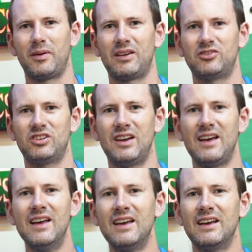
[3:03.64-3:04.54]

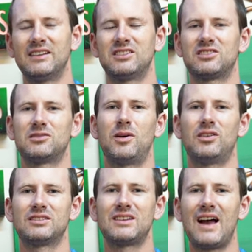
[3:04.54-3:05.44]
Pangea. It's a
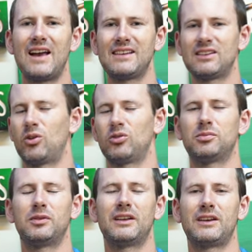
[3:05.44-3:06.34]
small size. It holds
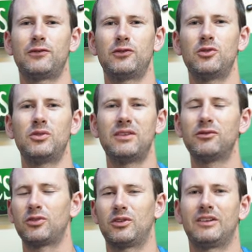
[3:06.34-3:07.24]
plenty of food.
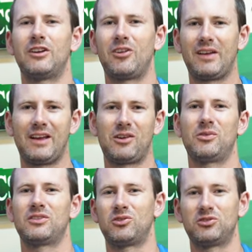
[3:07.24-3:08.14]
Even for an adult gecko,
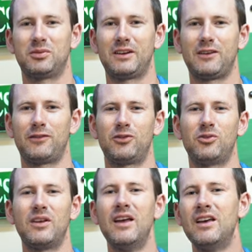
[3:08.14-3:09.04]
this holds plenty of
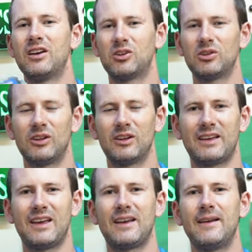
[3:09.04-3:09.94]
food. Good
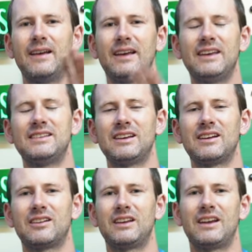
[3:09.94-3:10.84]
looking, easy to
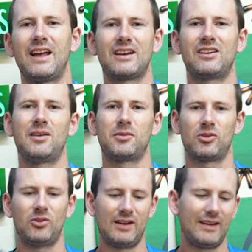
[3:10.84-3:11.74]
clean,
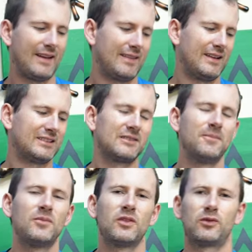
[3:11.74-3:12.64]
economical. I like this.
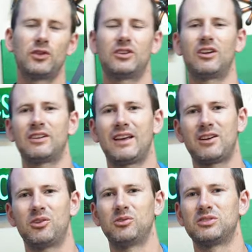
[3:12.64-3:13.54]
For adult
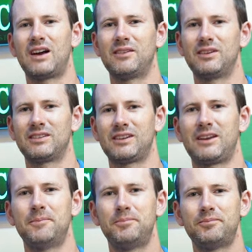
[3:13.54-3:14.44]
geckos,
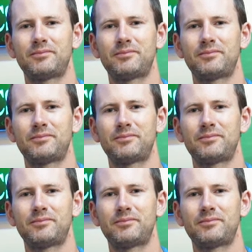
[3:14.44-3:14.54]
obviously,